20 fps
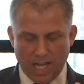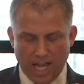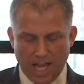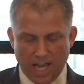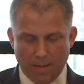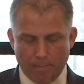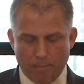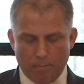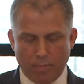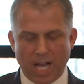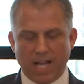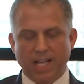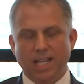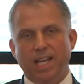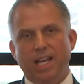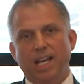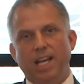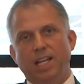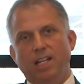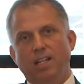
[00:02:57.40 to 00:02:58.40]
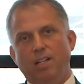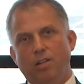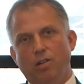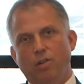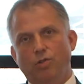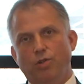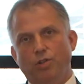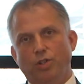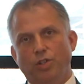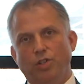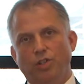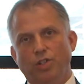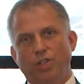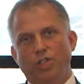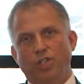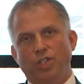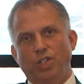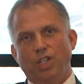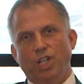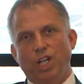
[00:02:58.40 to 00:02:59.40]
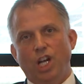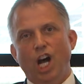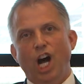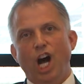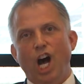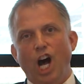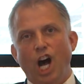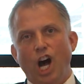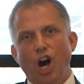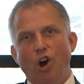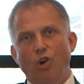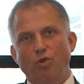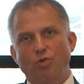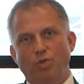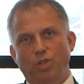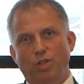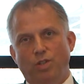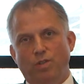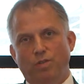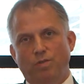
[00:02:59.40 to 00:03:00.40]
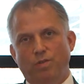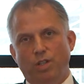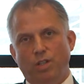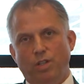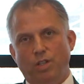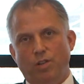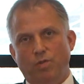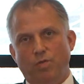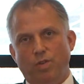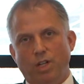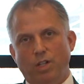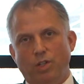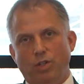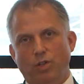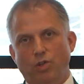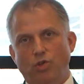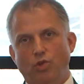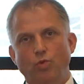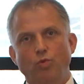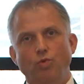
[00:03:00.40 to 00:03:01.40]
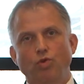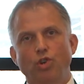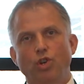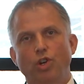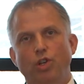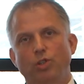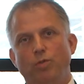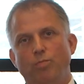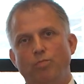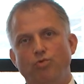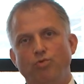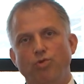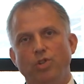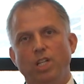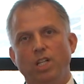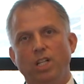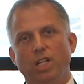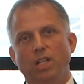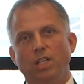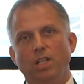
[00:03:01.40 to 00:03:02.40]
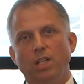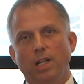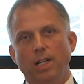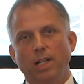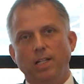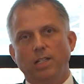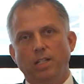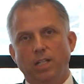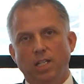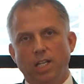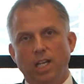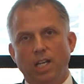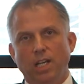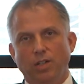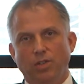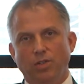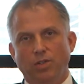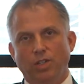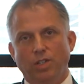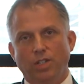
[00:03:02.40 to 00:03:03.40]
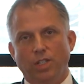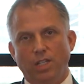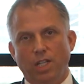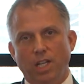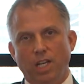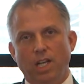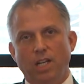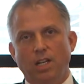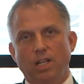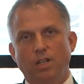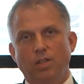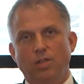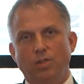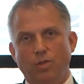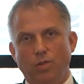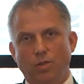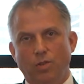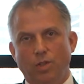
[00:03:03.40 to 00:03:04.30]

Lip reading: back-end lawyers out of the equation. Do not bring the litigators into